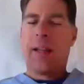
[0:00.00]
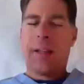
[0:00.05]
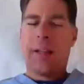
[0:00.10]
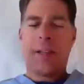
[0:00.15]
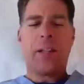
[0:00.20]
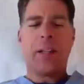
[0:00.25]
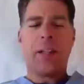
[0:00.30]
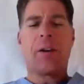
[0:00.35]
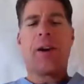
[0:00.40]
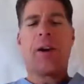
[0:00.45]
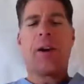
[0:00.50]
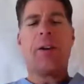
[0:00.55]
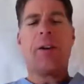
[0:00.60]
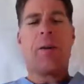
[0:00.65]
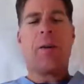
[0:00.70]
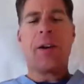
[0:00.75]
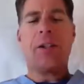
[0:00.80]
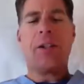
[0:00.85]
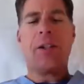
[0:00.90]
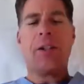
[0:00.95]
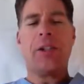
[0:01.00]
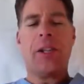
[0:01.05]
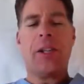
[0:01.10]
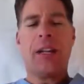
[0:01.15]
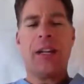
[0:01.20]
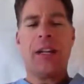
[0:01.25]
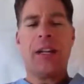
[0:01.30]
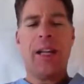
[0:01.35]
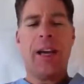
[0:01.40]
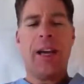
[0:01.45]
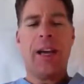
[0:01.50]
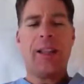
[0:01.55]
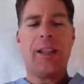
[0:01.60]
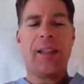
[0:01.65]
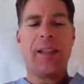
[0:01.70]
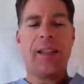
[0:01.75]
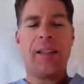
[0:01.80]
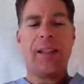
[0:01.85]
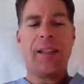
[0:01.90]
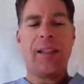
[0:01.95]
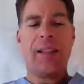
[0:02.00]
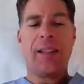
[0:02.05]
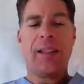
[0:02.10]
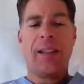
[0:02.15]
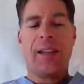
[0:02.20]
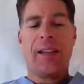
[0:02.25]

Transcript: It's a great question. And again, this